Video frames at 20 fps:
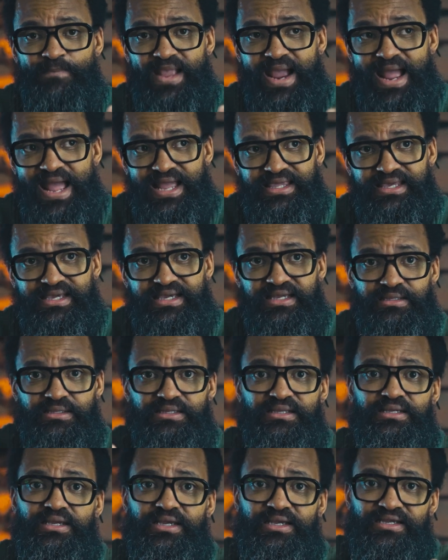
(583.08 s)
I can,
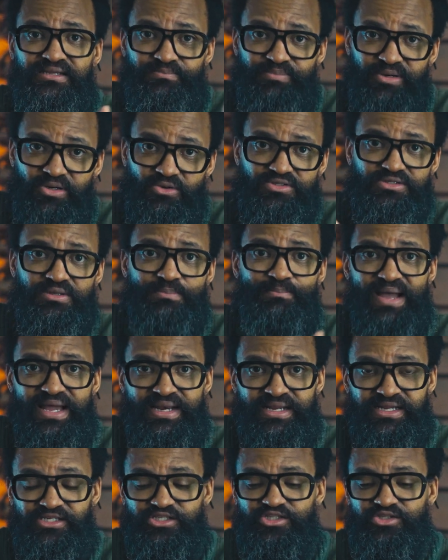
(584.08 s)
in post,
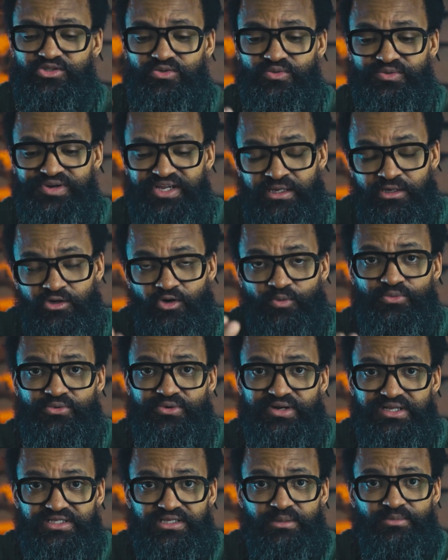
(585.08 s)
manage to
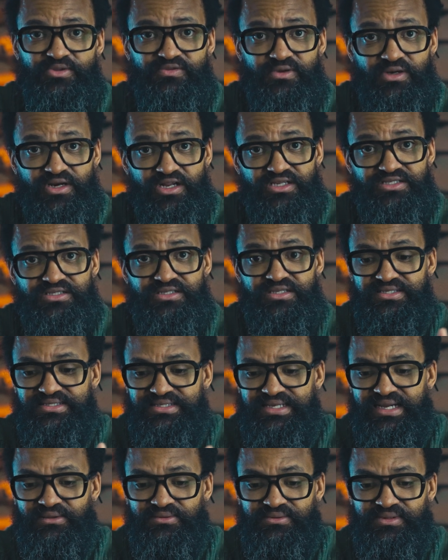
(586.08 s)
reincorporate some of the lost
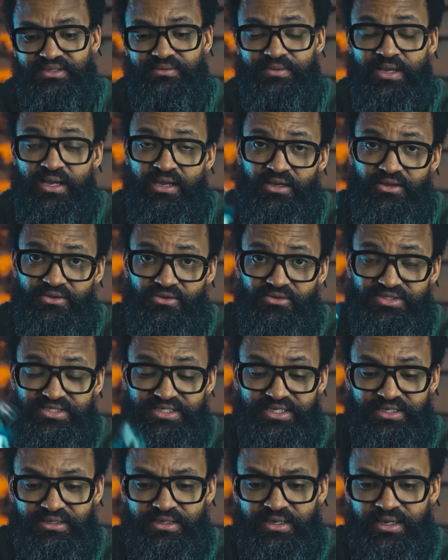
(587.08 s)
sound
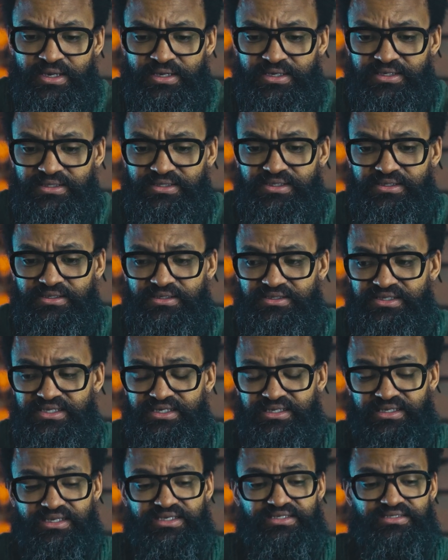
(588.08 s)
using the
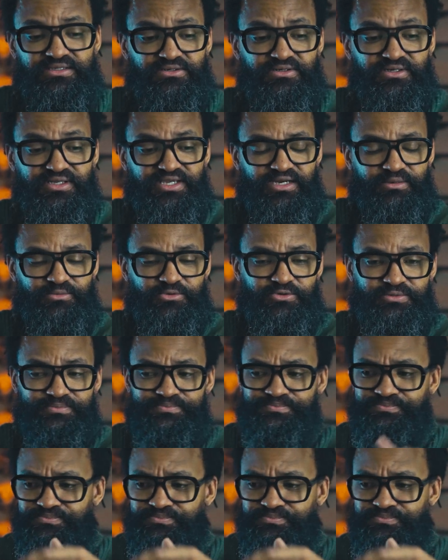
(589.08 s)
external camera.